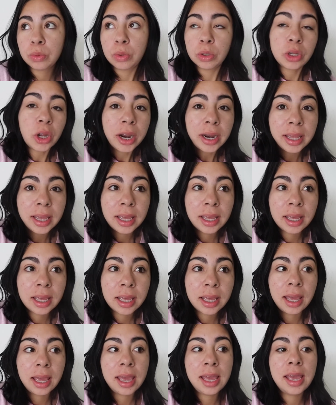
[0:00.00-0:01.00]
to Target
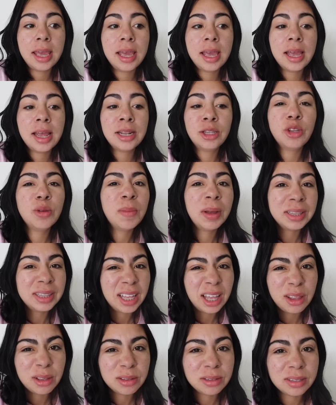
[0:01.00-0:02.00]
and do
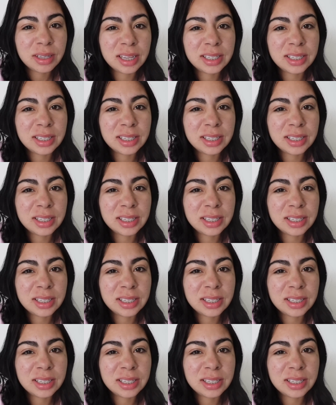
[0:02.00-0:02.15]
mandados.